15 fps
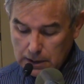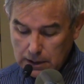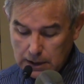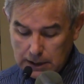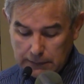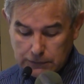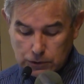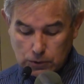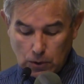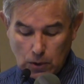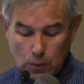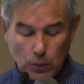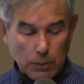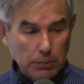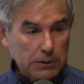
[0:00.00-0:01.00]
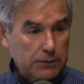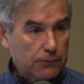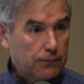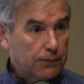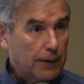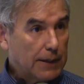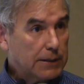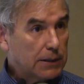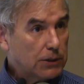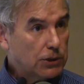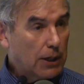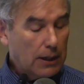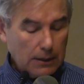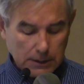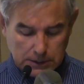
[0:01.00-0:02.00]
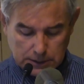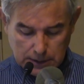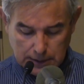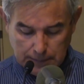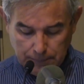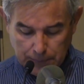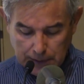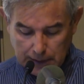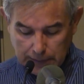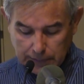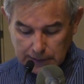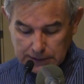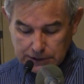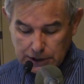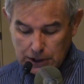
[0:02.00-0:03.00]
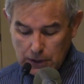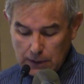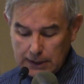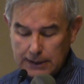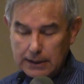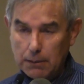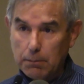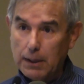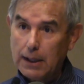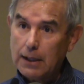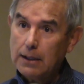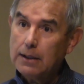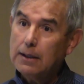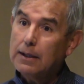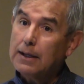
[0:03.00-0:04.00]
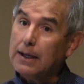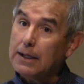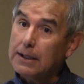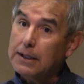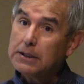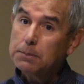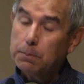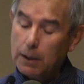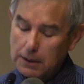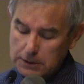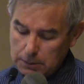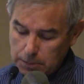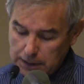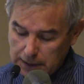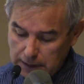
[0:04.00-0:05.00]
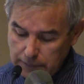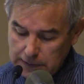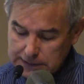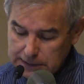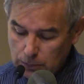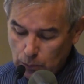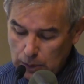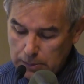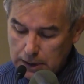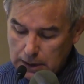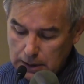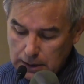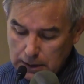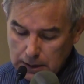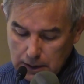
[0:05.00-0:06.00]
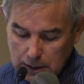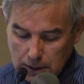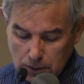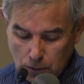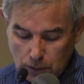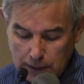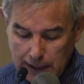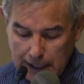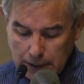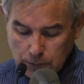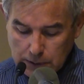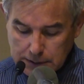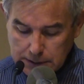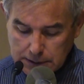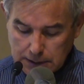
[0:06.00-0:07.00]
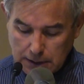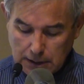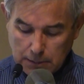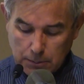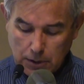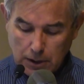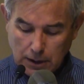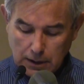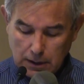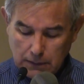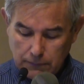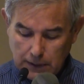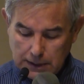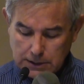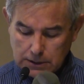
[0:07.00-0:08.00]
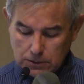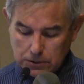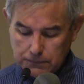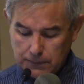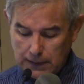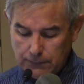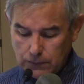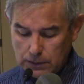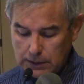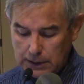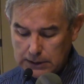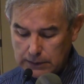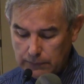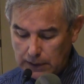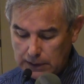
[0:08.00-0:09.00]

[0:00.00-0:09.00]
And if so, we must face the challenge of considering that the men, and yes, possibly even some women, who died resisting the American invasion those fateful days of